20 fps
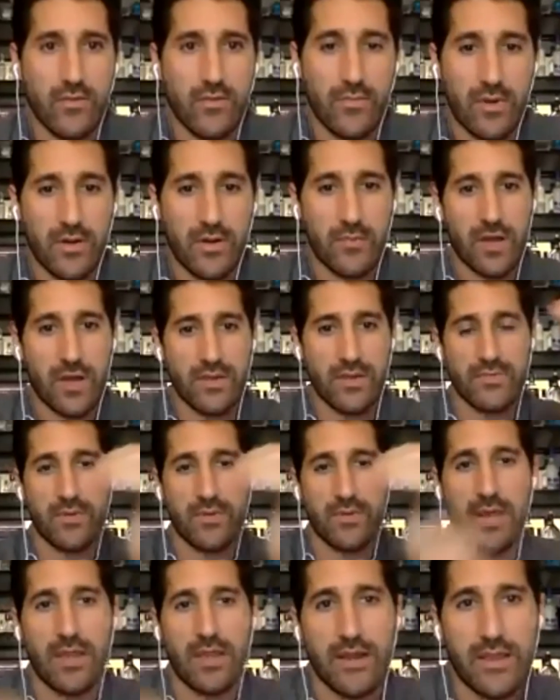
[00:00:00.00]
very much,
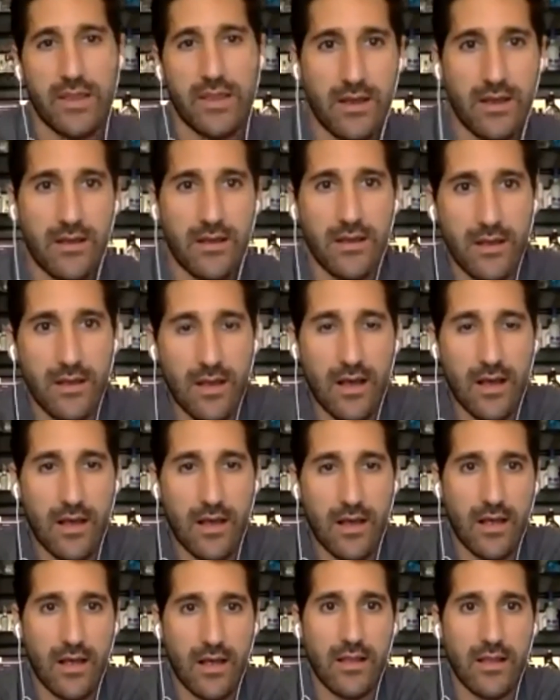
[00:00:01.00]
Valeria,
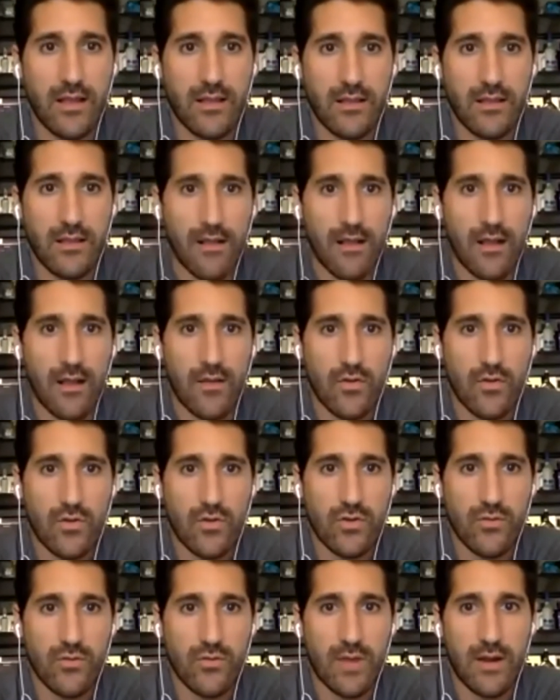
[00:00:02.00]
and
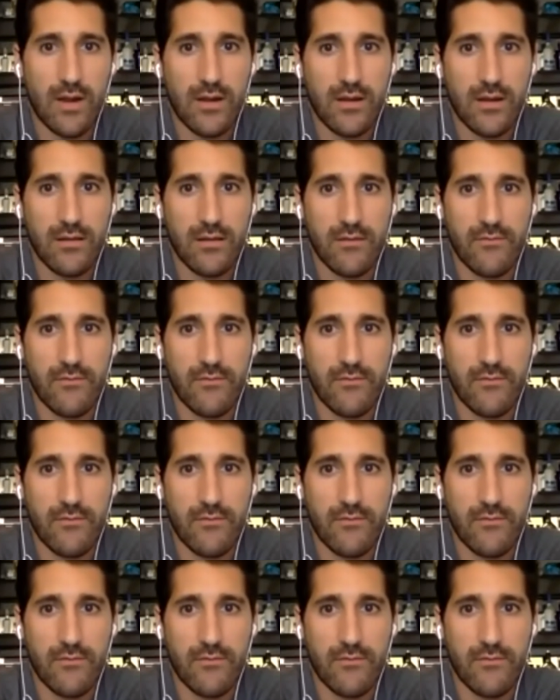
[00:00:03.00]
also Mark,